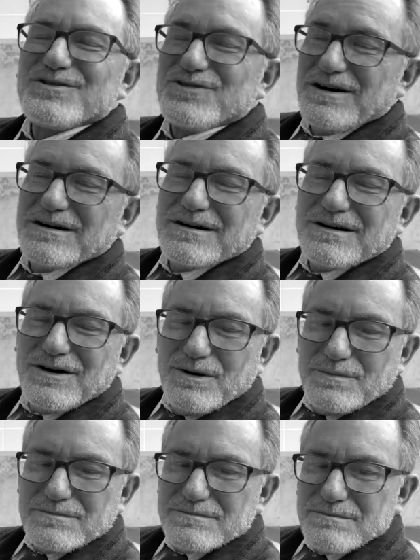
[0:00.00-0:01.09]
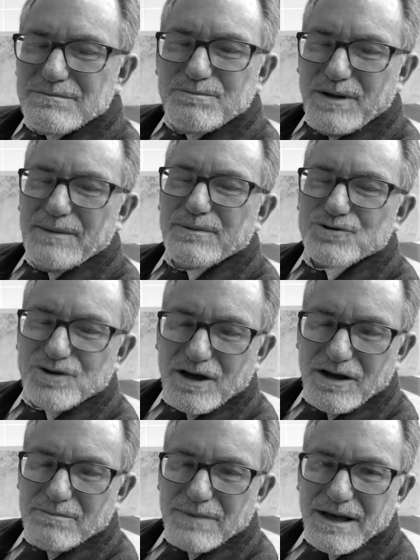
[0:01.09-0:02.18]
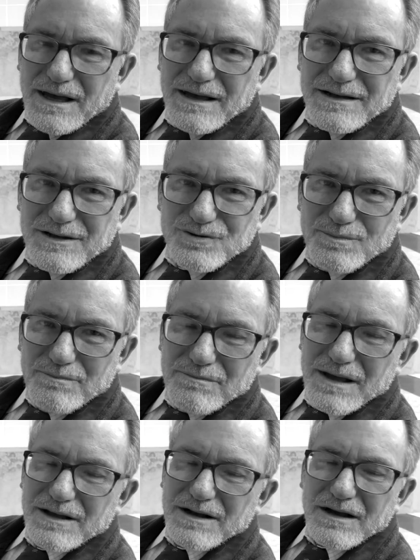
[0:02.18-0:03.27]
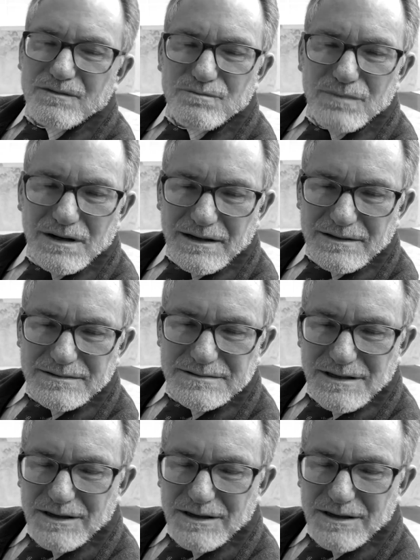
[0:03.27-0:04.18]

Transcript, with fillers: Some people say a man is made out of mud.